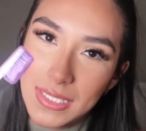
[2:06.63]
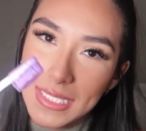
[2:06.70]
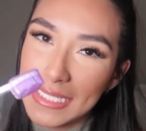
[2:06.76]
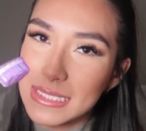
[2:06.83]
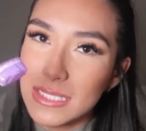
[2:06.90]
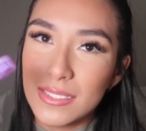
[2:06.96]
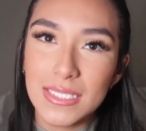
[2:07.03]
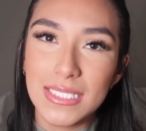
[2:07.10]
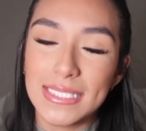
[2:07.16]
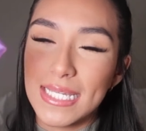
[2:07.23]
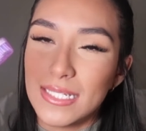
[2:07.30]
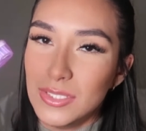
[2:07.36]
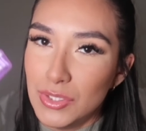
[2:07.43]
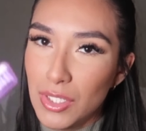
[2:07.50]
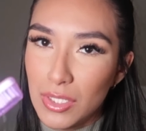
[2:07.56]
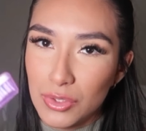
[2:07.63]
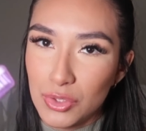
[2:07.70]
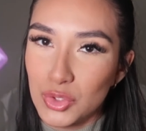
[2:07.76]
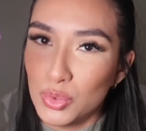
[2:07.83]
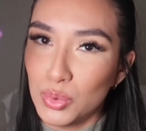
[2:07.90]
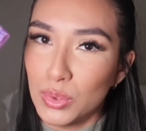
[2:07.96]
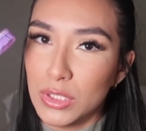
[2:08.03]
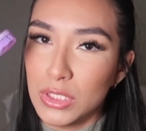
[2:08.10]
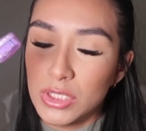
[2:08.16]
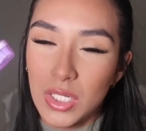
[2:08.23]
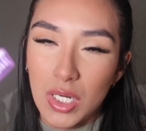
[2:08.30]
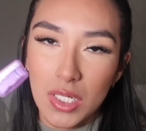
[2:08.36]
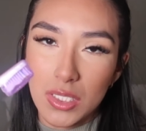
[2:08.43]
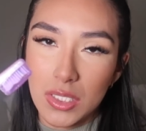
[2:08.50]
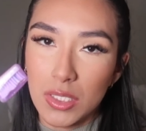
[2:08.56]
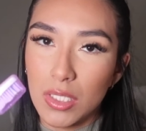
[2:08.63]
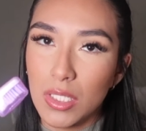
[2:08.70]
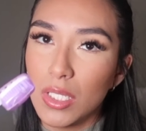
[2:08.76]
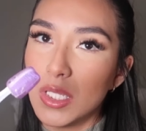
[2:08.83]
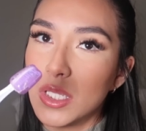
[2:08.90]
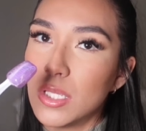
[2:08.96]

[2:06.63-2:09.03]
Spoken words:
They sell these at the dollar store, Target,